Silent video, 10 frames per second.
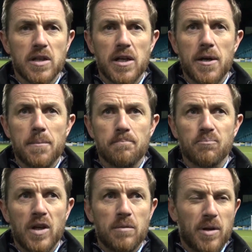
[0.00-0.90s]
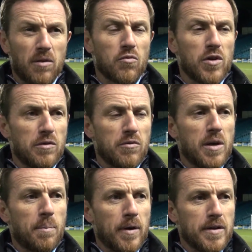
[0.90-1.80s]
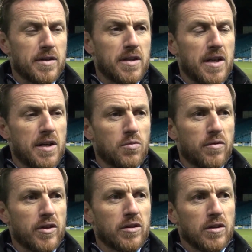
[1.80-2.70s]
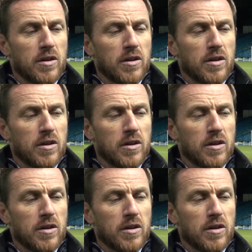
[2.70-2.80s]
But I'm really, really pleased in the end with a